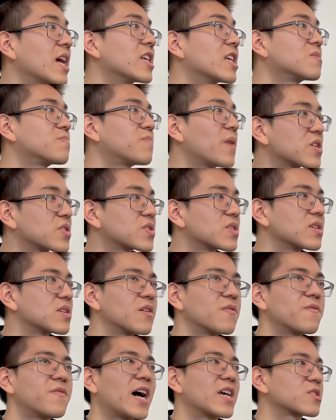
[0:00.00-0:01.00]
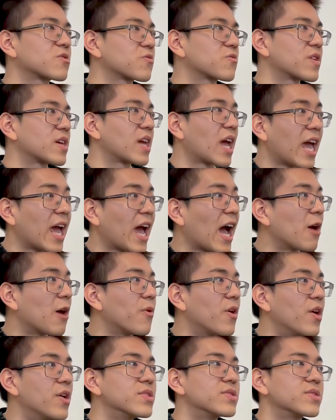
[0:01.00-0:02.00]
especially the fast growing AI
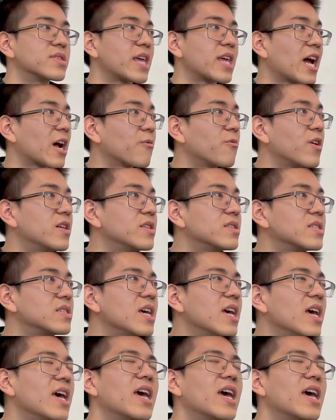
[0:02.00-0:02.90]
ones, the tech ones.